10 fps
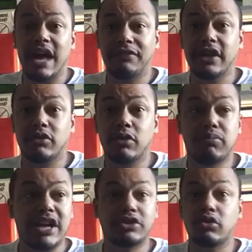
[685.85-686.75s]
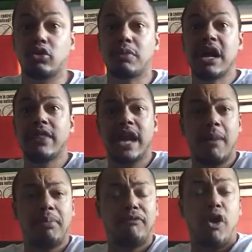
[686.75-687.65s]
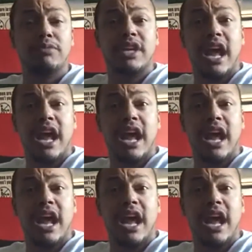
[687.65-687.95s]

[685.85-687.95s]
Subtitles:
ethnic group, racial group that outperforms